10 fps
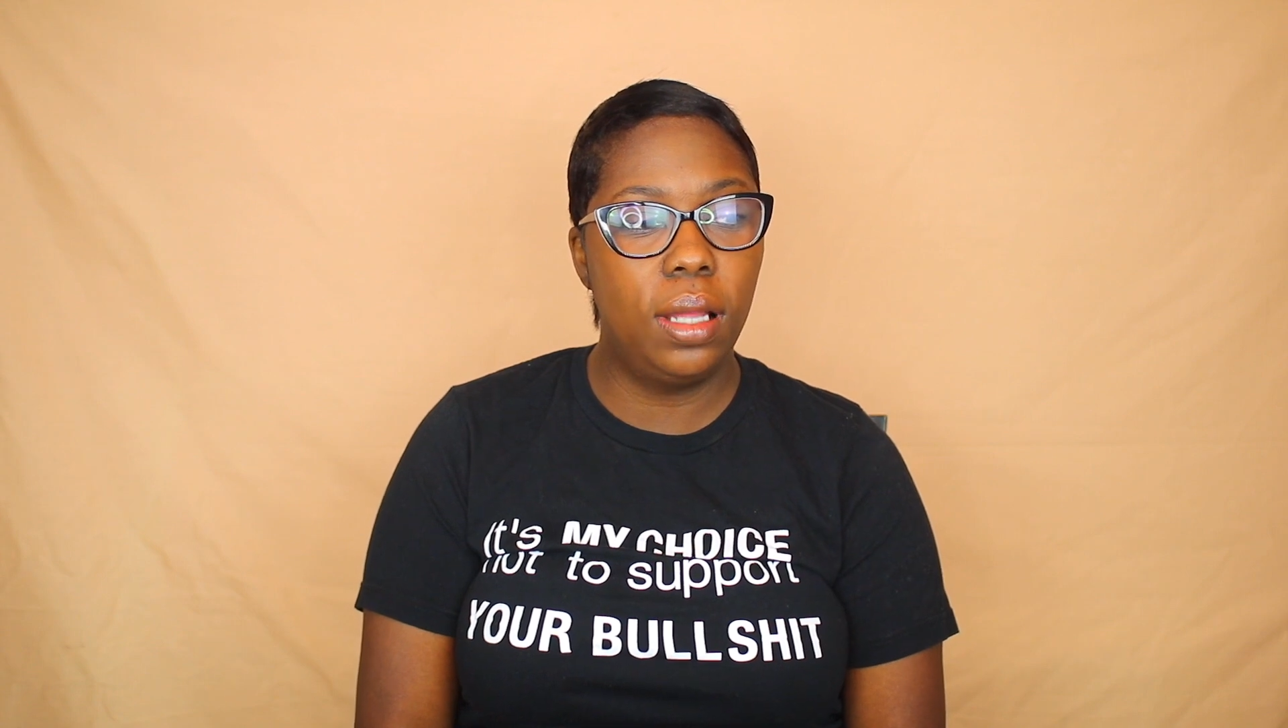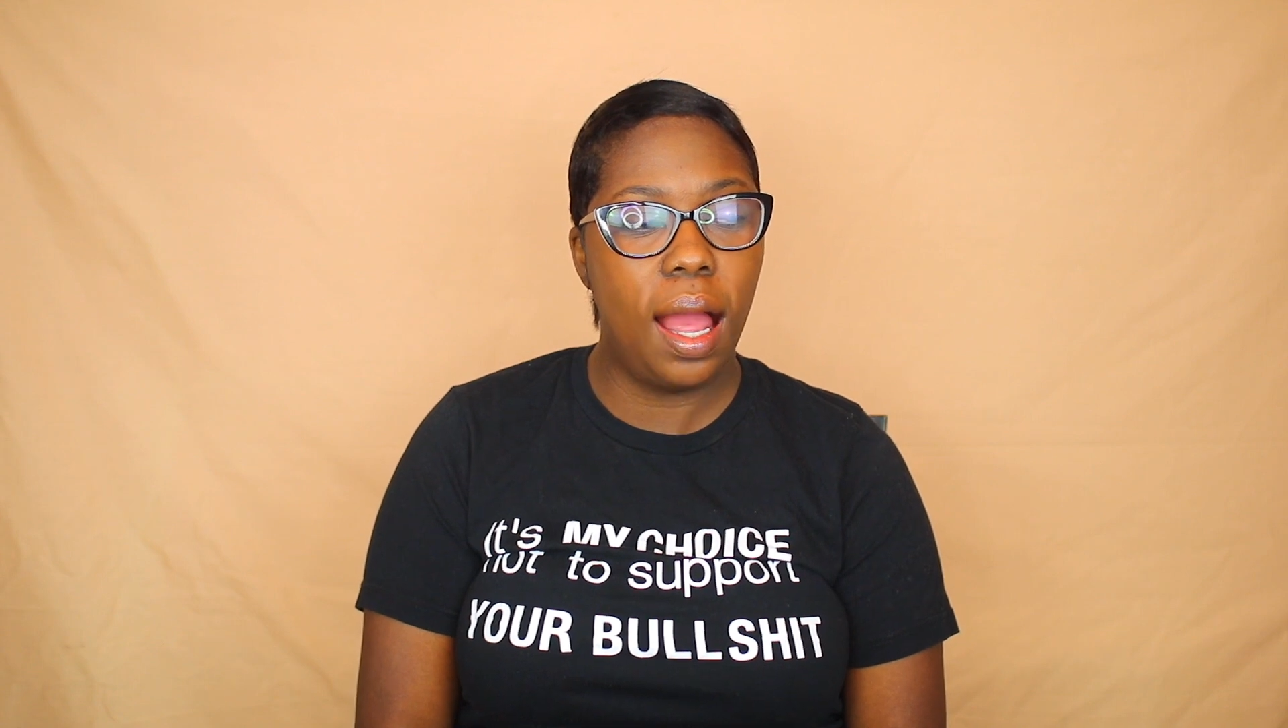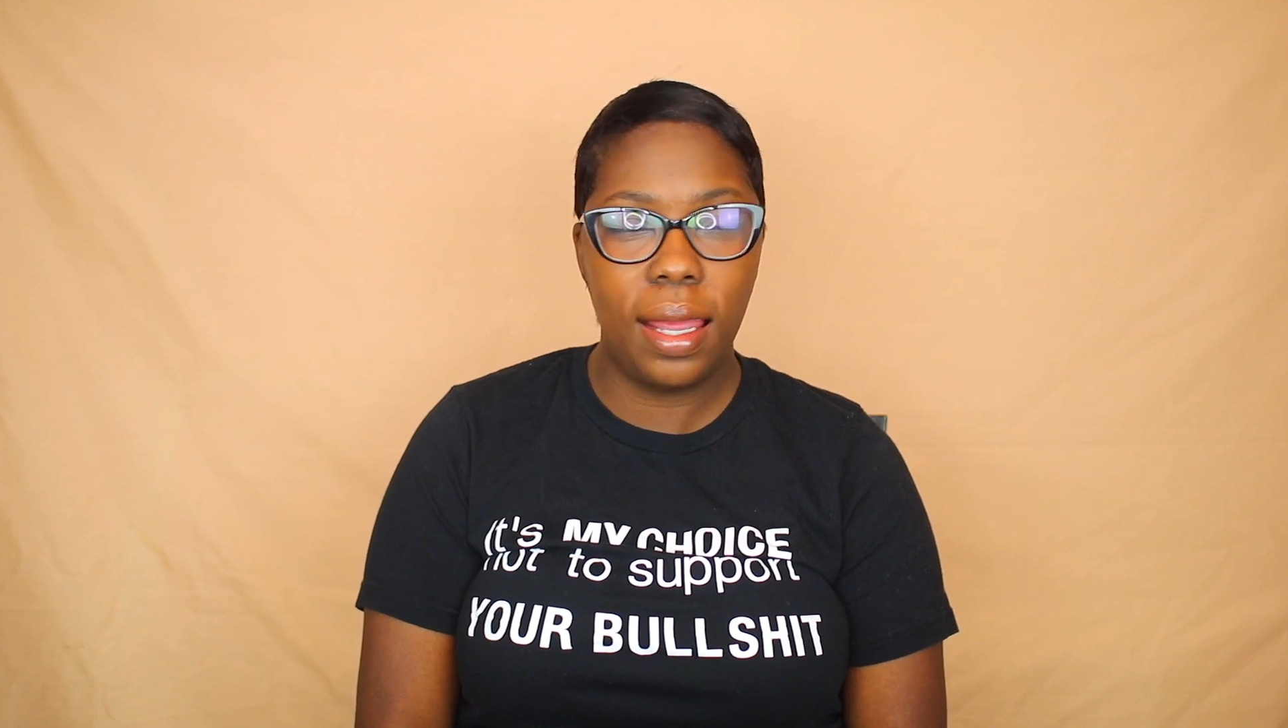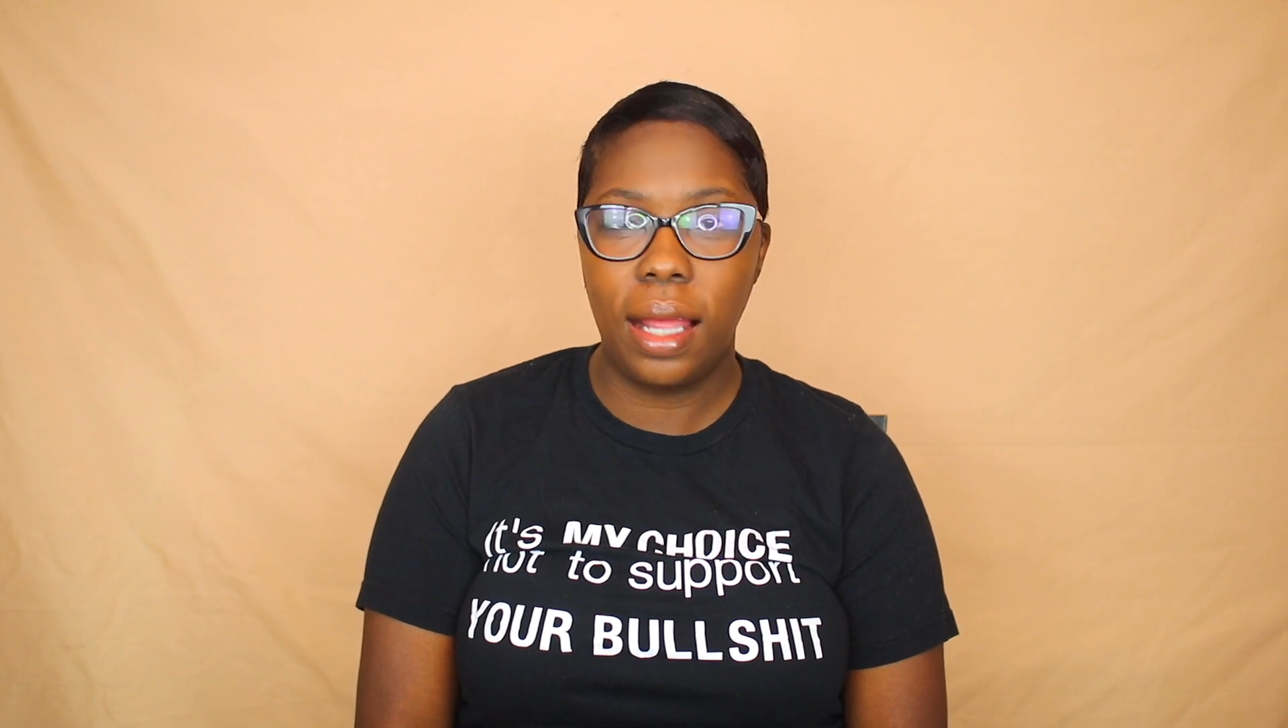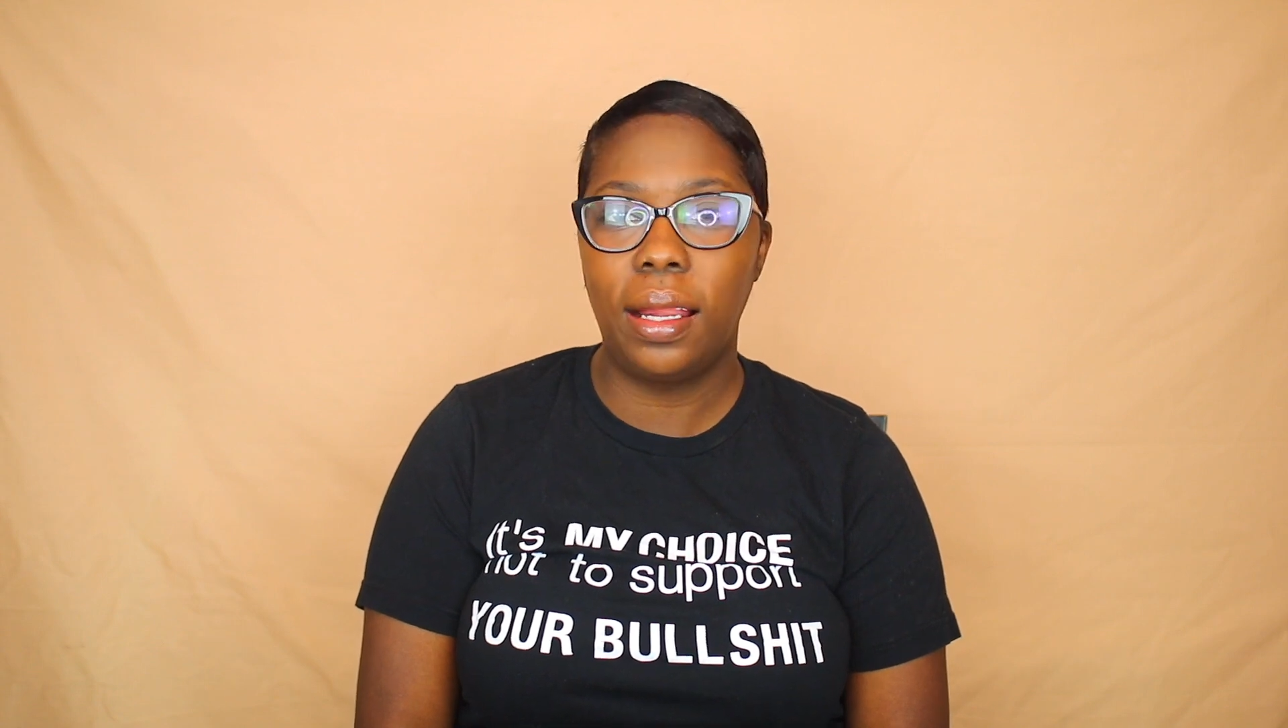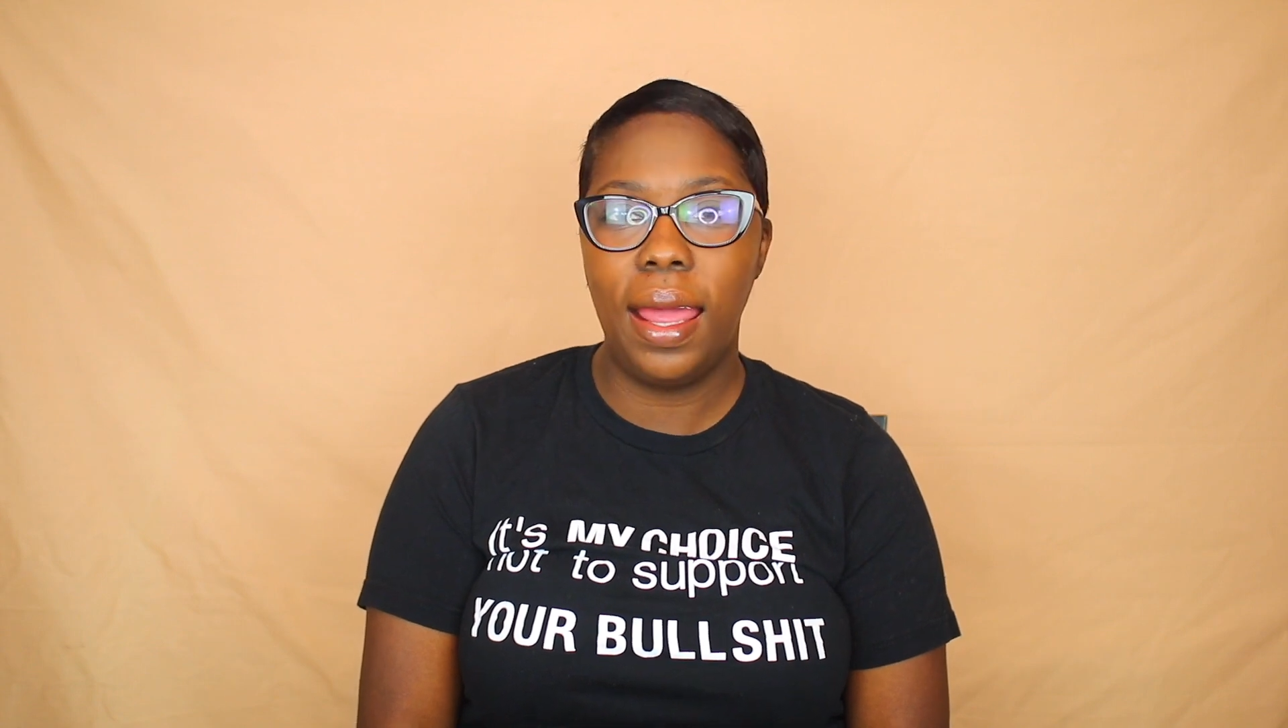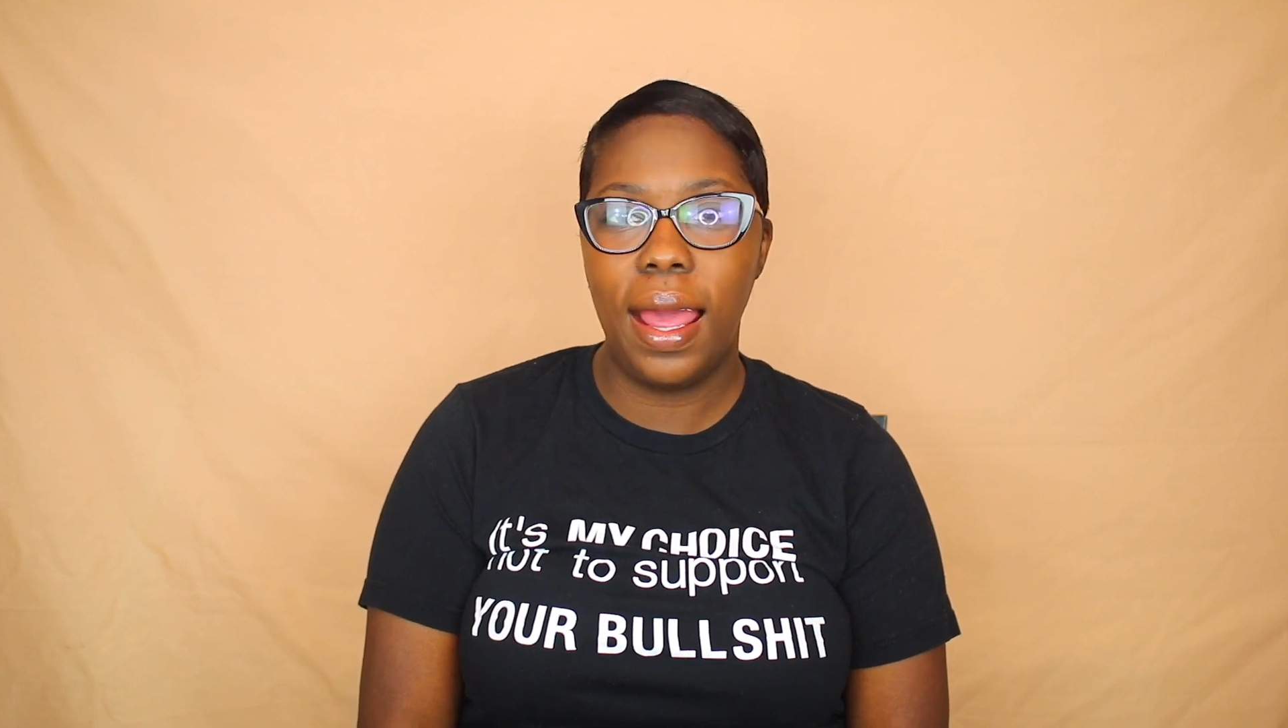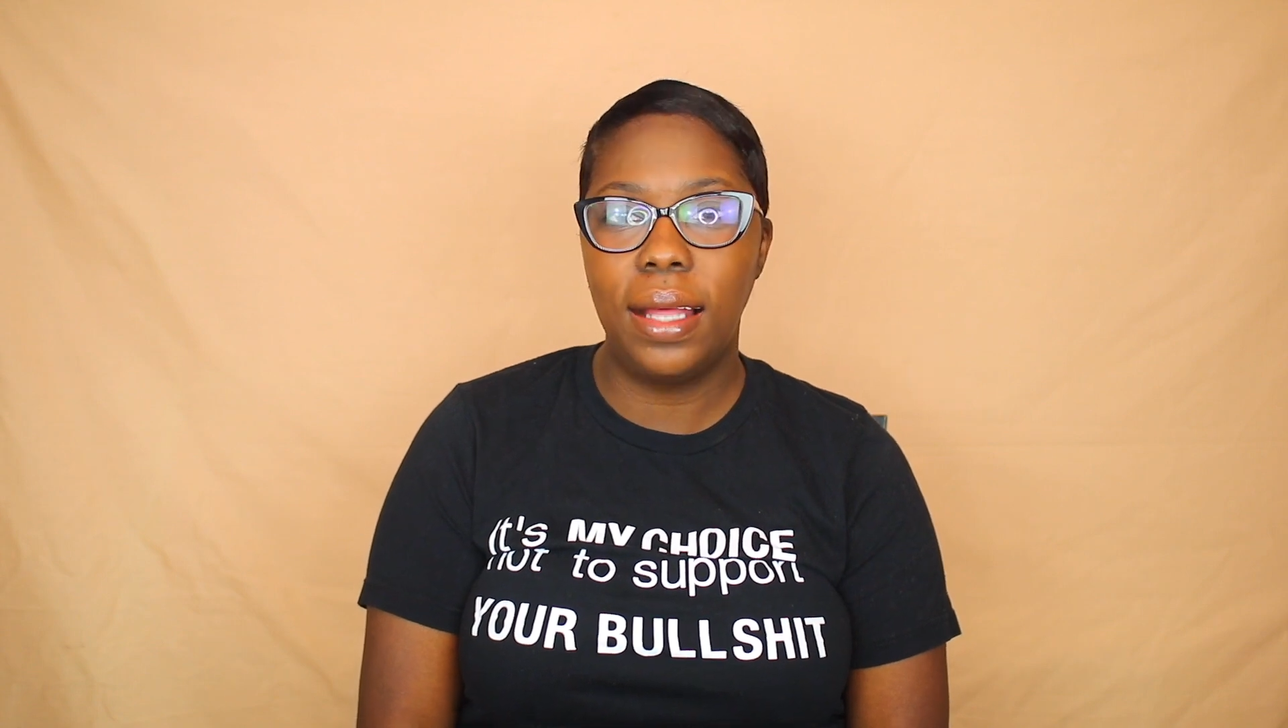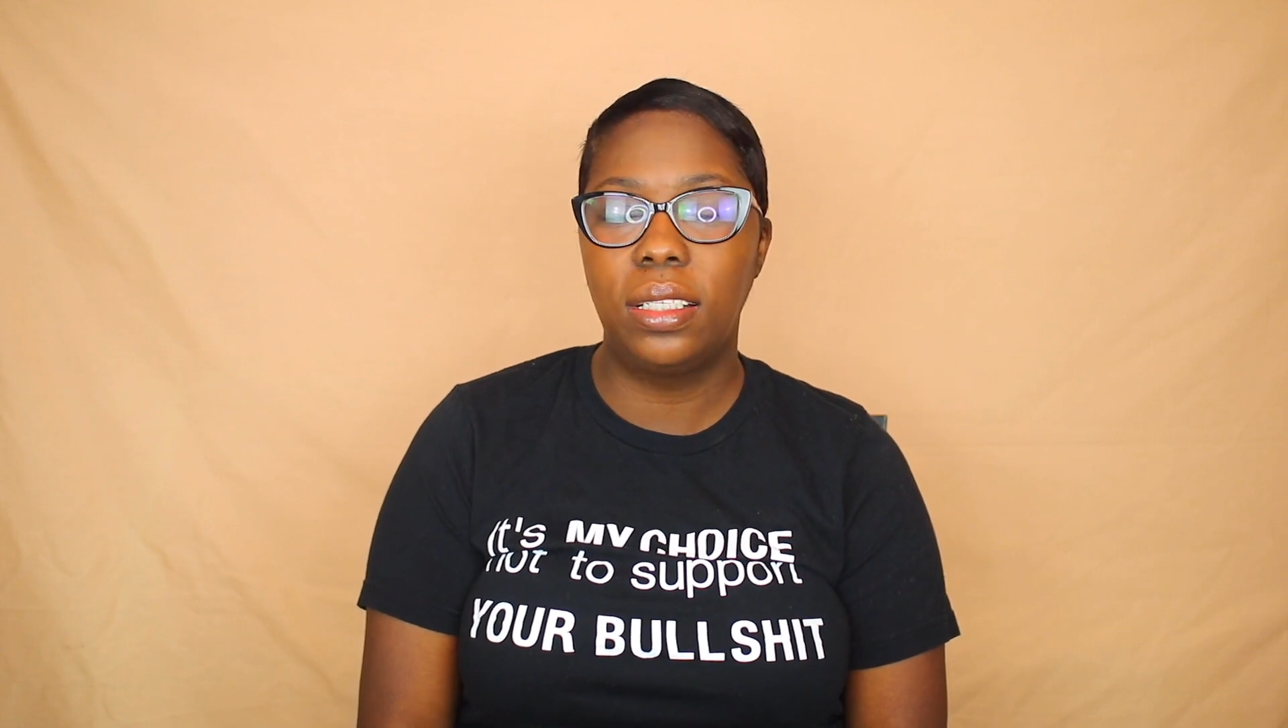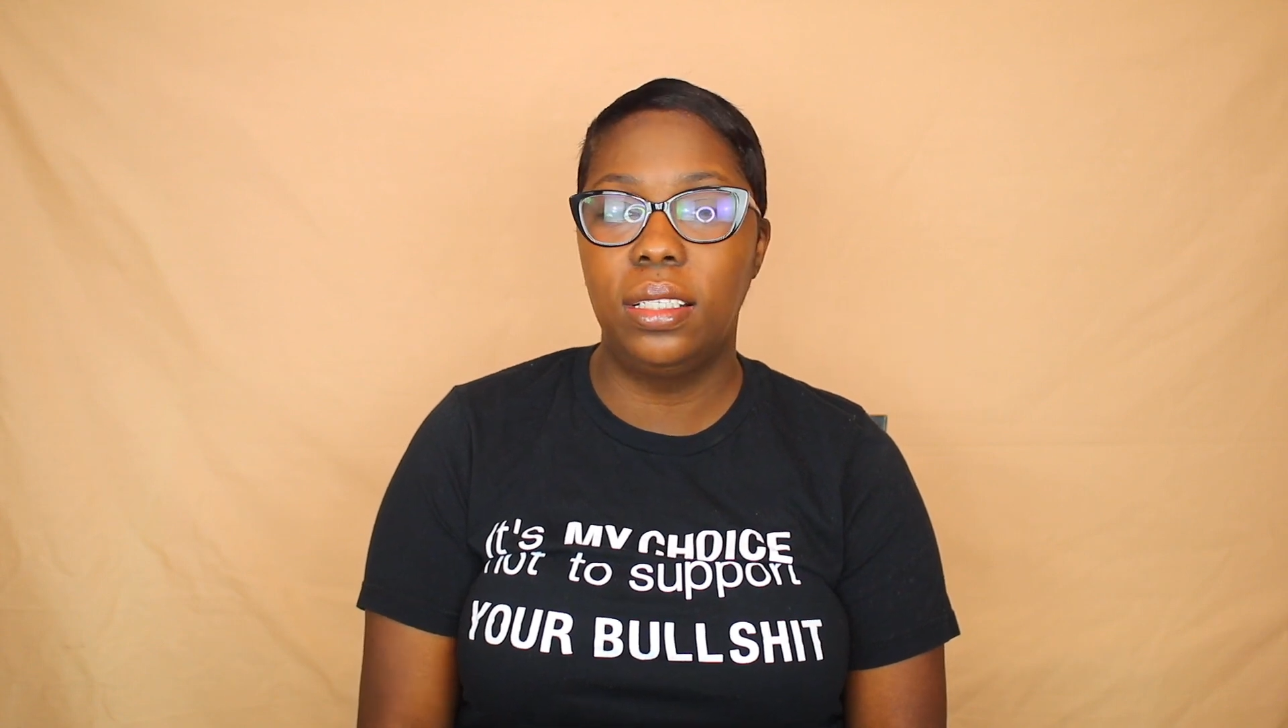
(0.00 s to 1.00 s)
Iyanla
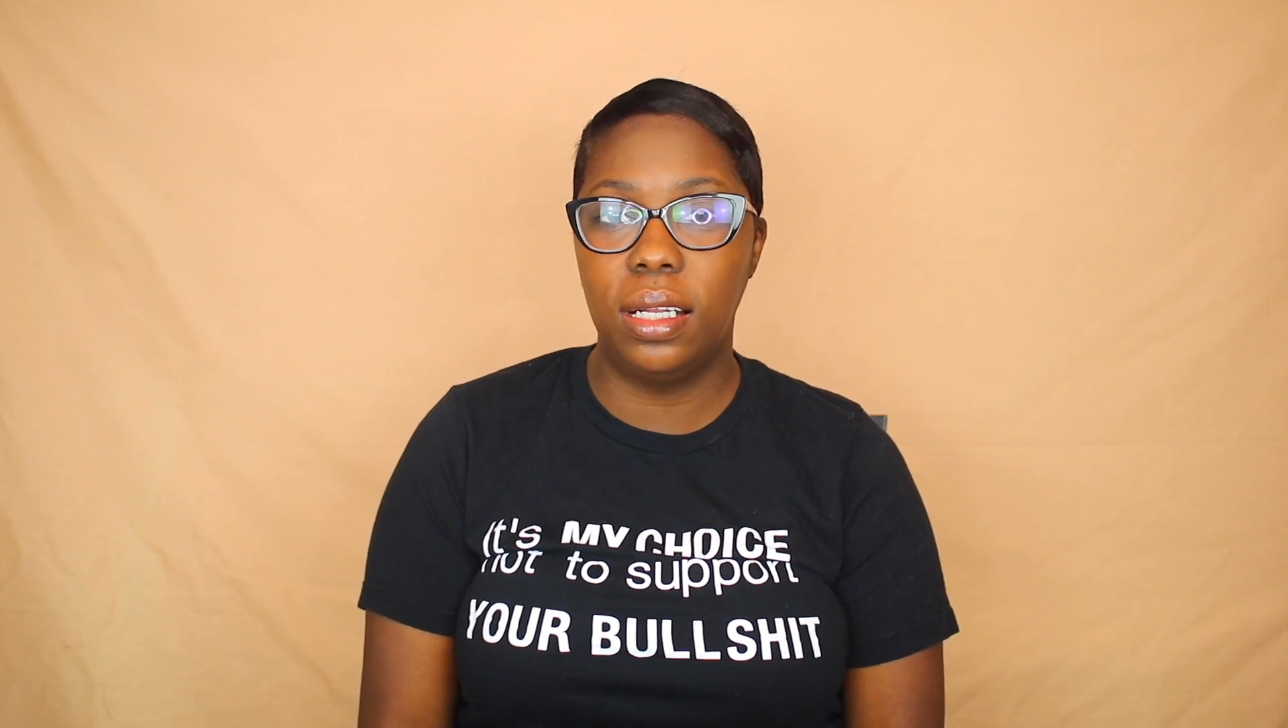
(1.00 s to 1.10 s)
asked,